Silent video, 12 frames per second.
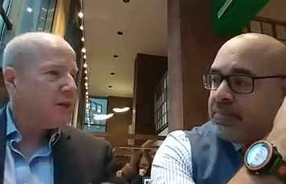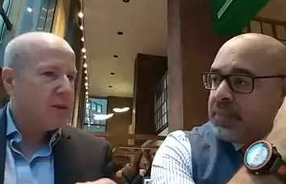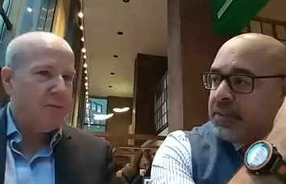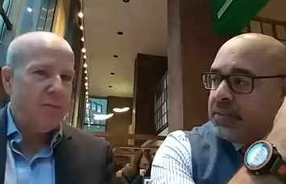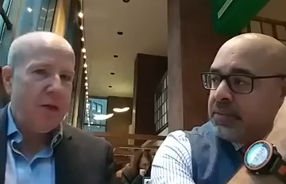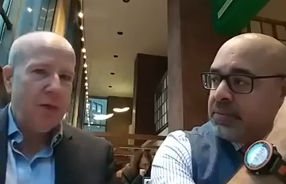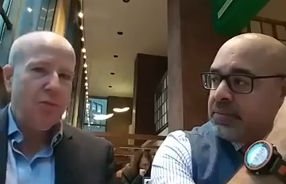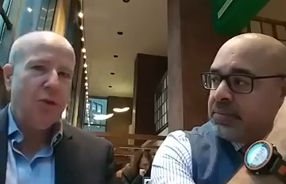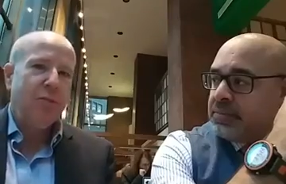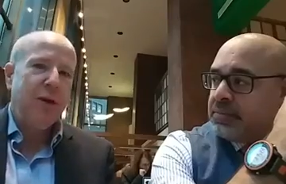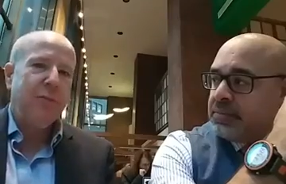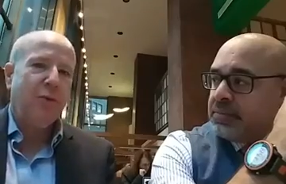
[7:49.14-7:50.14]
Speaker 1: to meet with
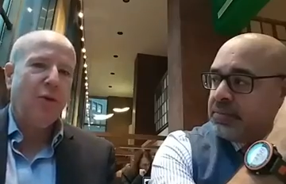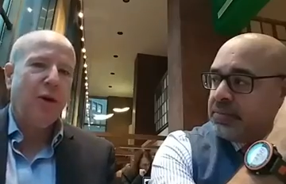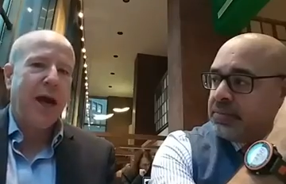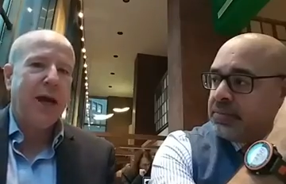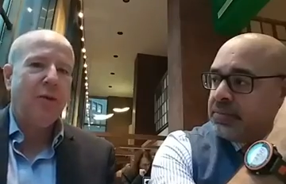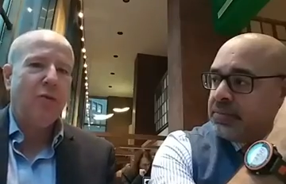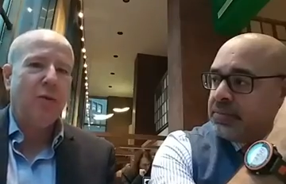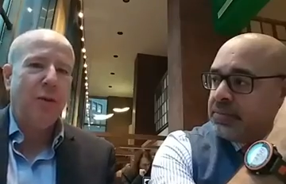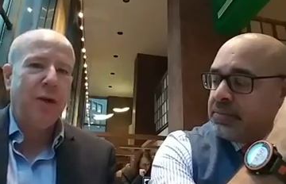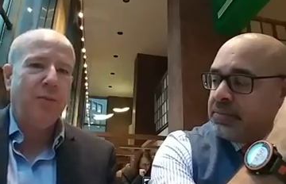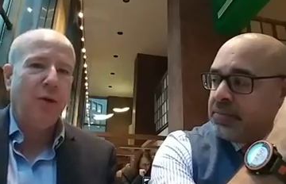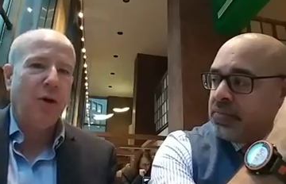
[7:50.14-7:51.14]
people or hang with
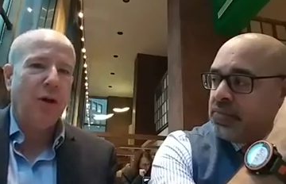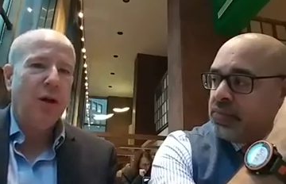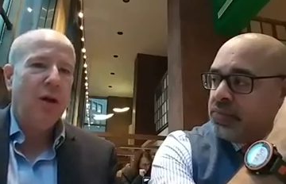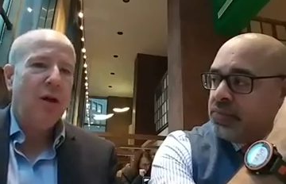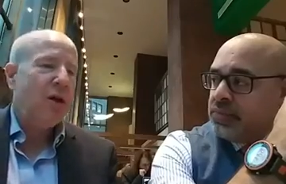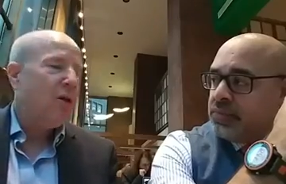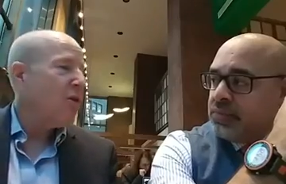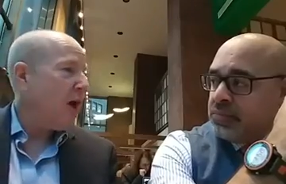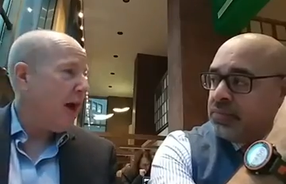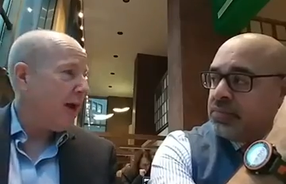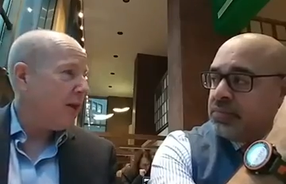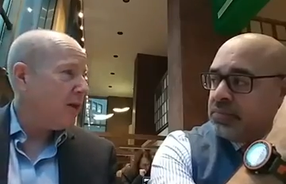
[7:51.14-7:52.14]
people
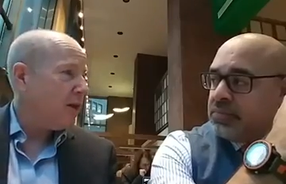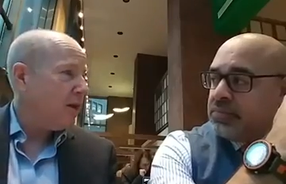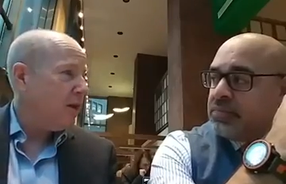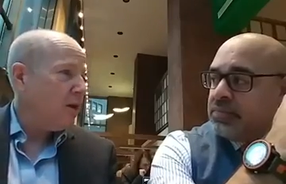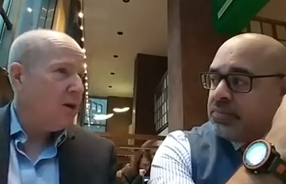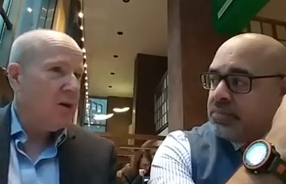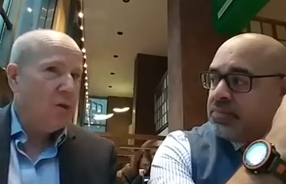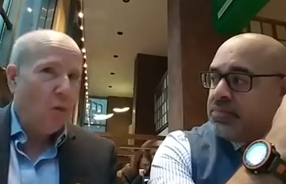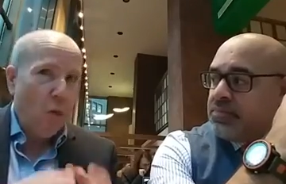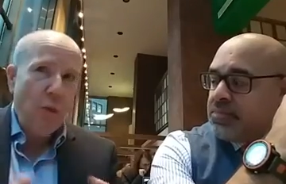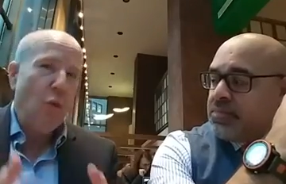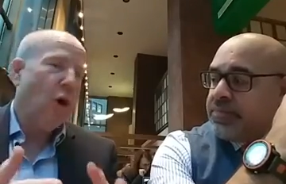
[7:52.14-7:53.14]
that
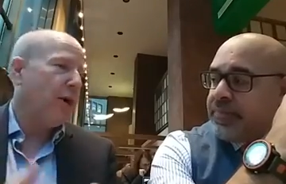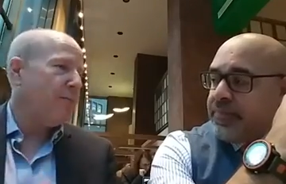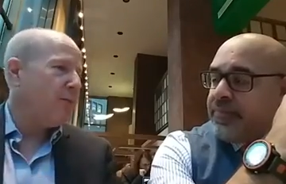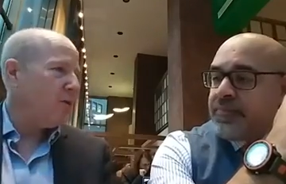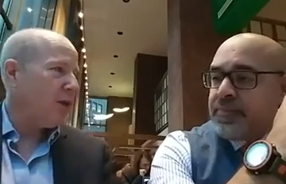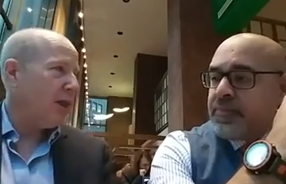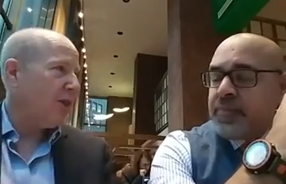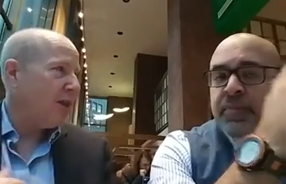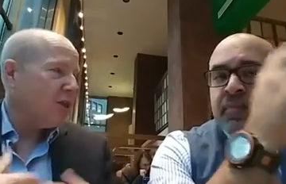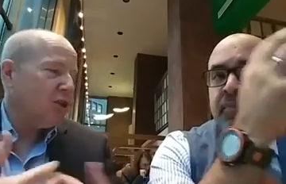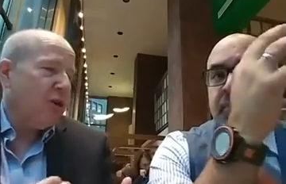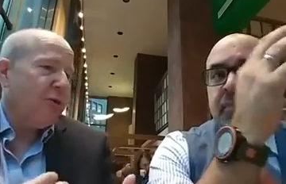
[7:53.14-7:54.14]
we want to be with. I think
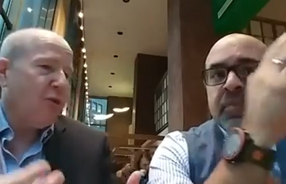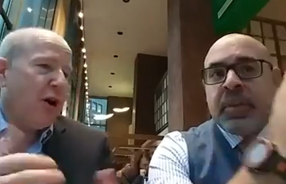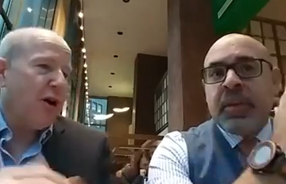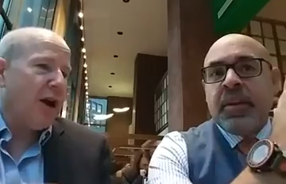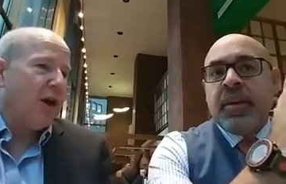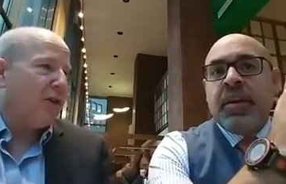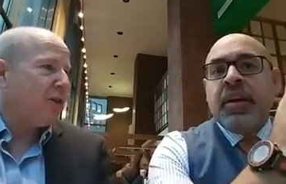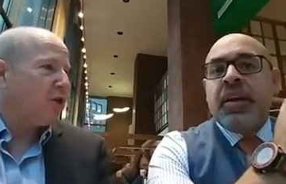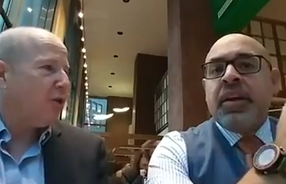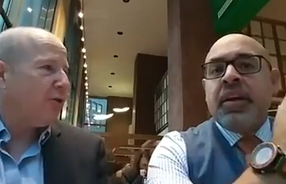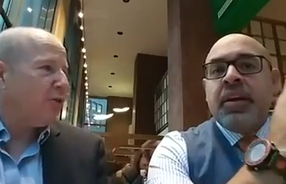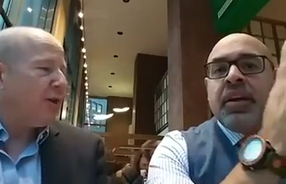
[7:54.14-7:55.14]
it's good for our health. It's
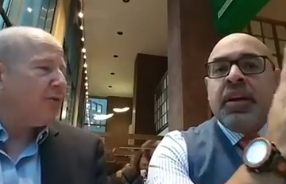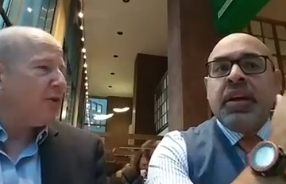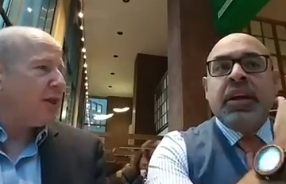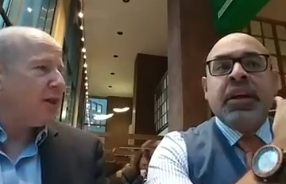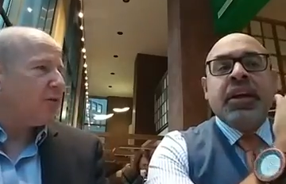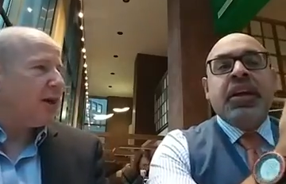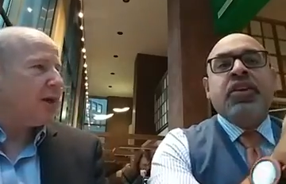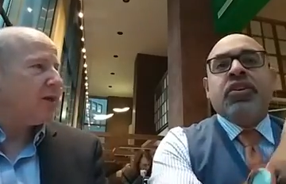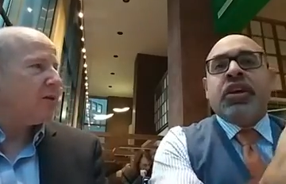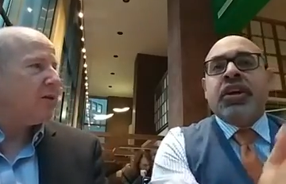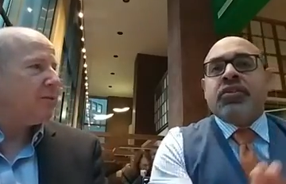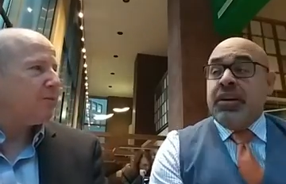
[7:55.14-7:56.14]
good for
Speaker 2: everything, right? Here,
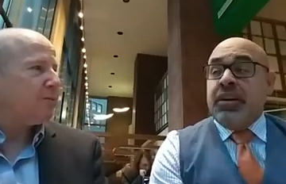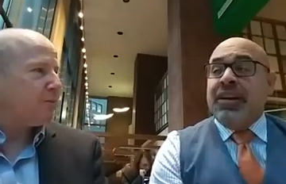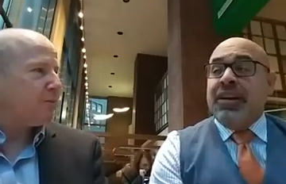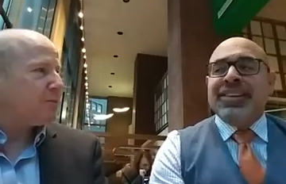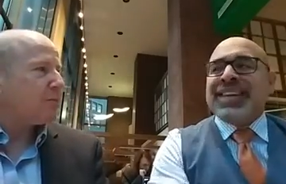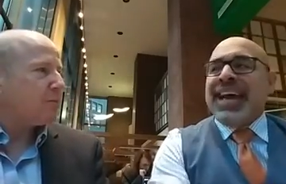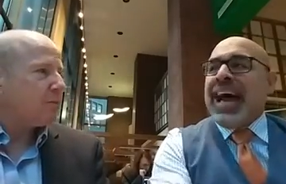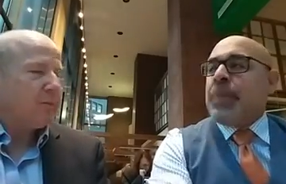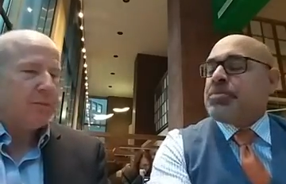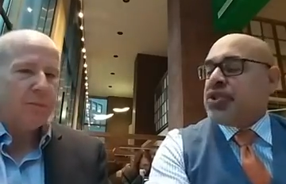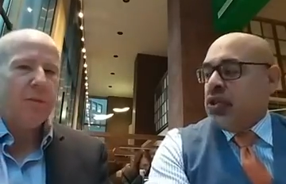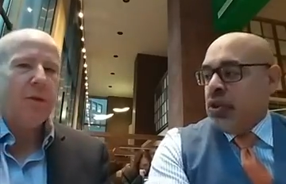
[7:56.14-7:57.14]
here, it's
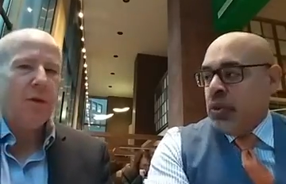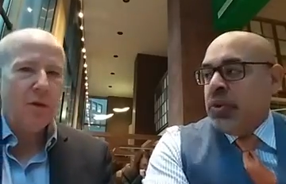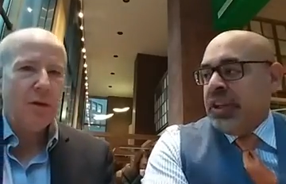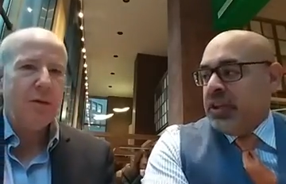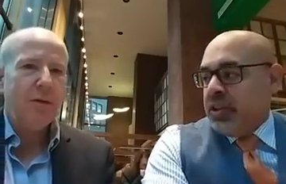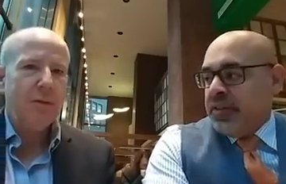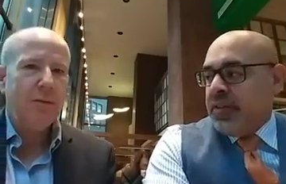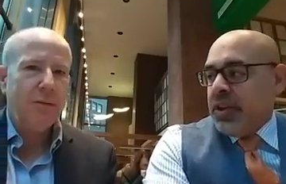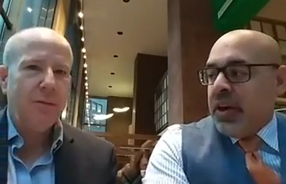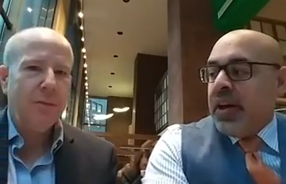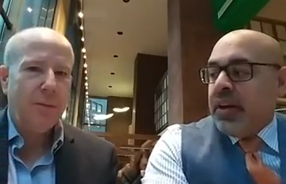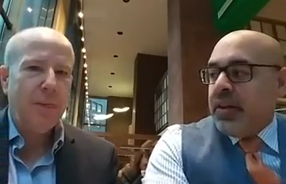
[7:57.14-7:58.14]
absolutely good for
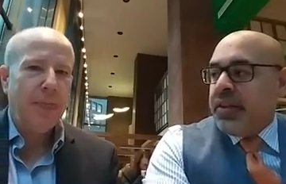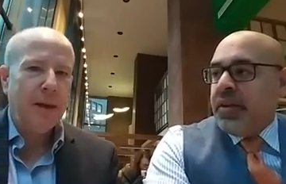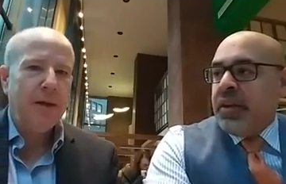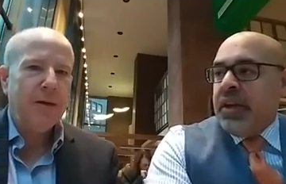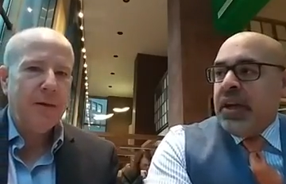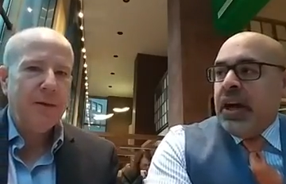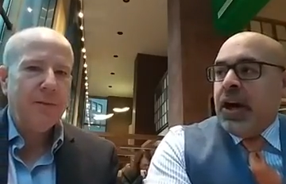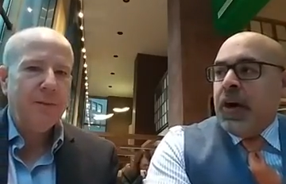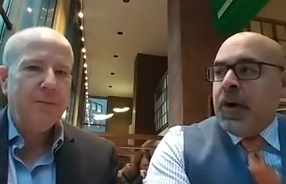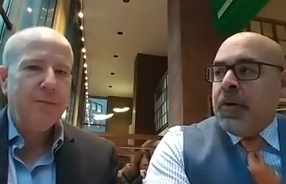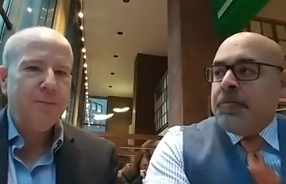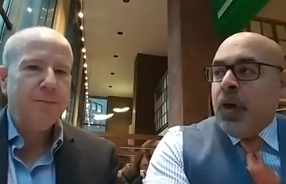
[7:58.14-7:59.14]
your health.
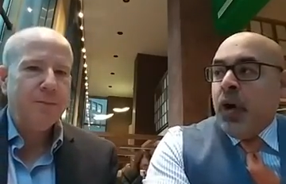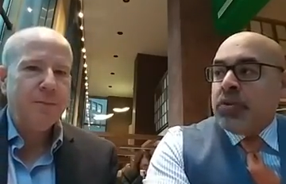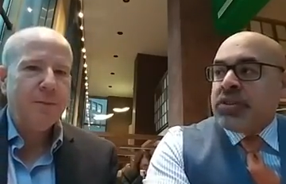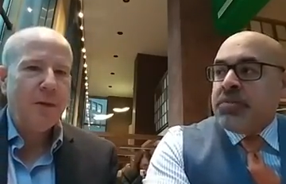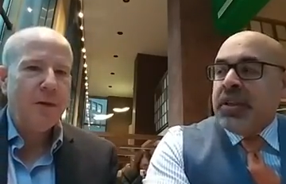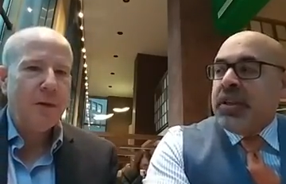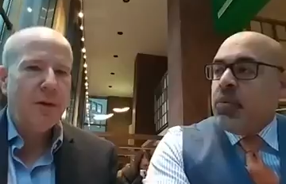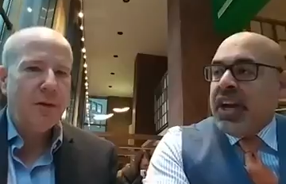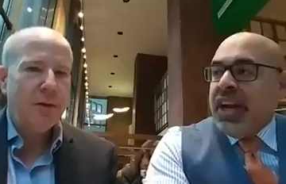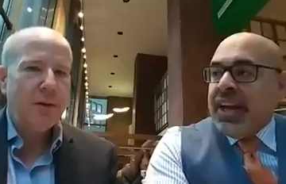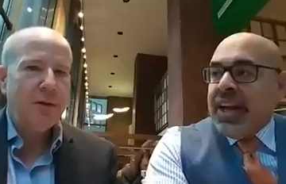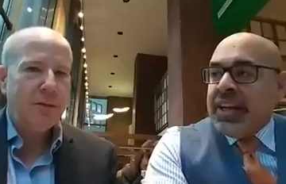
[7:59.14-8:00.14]
Um, ultimately,
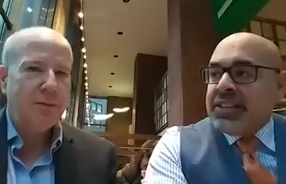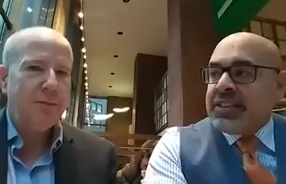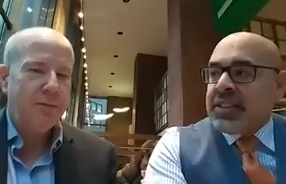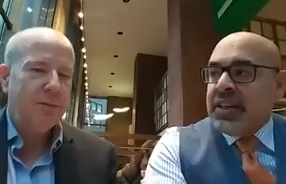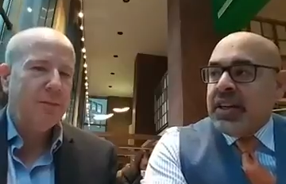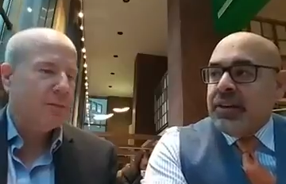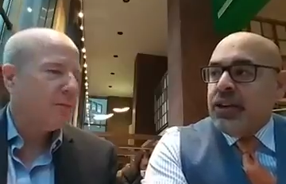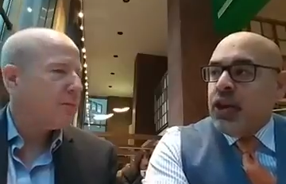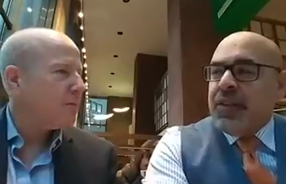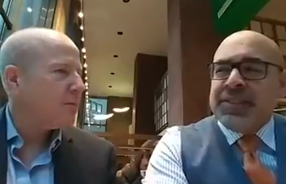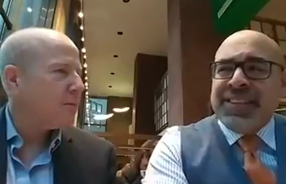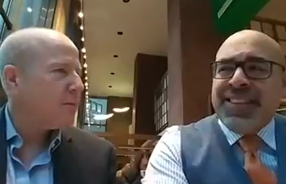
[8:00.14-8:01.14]
when I ask, uh, you know, I've